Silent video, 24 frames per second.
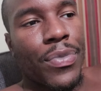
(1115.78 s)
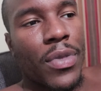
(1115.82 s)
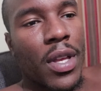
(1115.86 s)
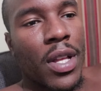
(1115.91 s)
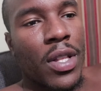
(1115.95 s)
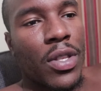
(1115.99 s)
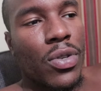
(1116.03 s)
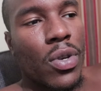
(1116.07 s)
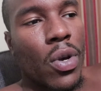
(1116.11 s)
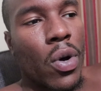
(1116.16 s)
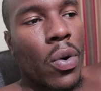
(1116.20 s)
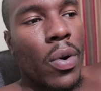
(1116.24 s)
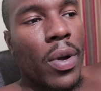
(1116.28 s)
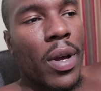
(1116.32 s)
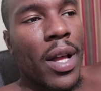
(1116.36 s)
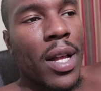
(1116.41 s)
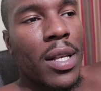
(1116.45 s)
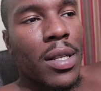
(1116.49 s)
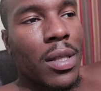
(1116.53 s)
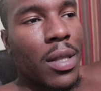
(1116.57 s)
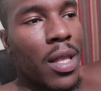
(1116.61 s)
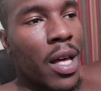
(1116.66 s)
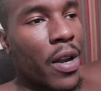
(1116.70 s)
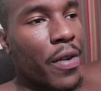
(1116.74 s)
And so it
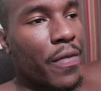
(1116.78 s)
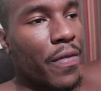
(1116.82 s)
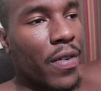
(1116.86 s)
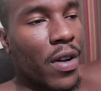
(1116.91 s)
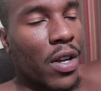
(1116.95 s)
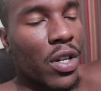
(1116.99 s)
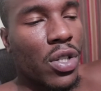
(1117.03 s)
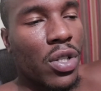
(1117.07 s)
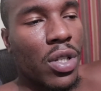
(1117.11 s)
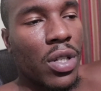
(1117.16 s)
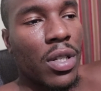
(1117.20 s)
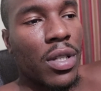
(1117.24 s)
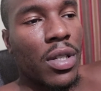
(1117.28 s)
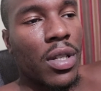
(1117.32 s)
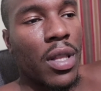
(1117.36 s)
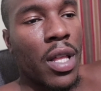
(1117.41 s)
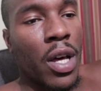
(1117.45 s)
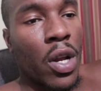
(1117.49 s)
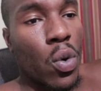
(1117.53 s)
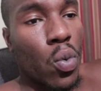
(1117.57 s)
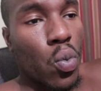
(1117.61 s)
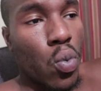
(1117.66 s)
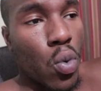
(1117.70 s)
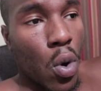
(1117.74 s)
has a lot of functions, a
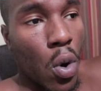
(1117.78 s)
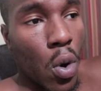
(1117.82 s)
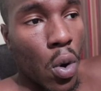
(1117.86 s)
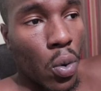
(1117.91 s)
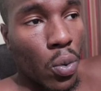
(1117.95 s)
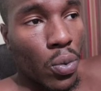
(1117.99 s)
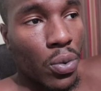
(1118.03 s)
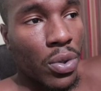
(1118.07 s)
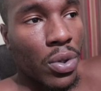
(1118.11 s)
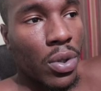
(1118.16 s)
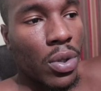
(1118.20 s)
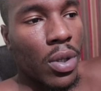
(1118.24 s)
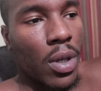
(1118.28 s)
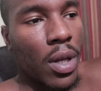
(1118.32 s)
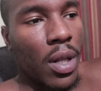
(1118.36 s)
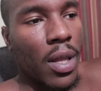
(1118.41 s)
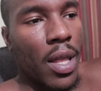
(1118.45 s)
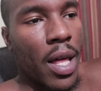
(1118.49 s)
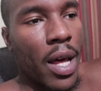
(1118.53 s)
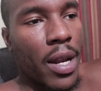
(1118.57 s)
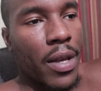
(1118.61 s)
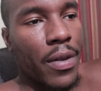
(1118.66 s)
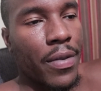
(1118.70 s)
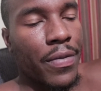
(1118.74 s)
lot of roles, a
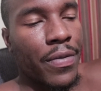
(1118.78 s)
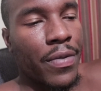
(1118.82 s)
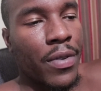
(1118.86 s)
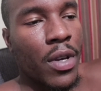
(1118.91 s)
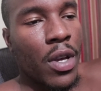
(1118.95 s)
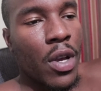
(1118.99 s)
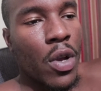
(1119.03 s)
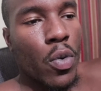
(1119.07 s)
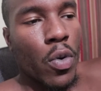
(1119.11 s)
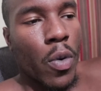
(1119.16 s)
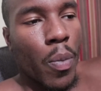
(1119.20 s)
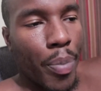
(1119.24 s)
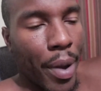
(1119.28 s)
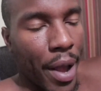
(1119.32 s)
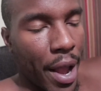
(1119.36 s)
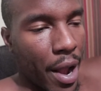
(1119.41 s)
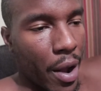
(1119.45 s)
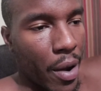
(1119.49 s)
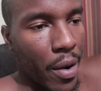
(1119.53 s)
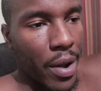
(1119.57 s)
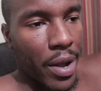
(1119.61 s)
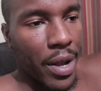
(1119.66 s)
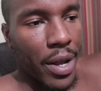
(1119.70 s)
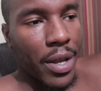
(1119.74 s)
lot of
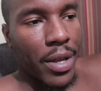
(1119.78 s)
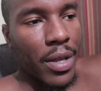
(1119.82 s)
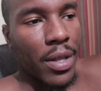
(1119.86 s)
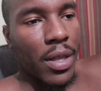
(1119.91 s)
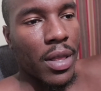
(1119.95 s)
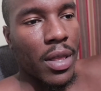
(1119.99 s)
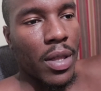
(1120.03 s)
repairing,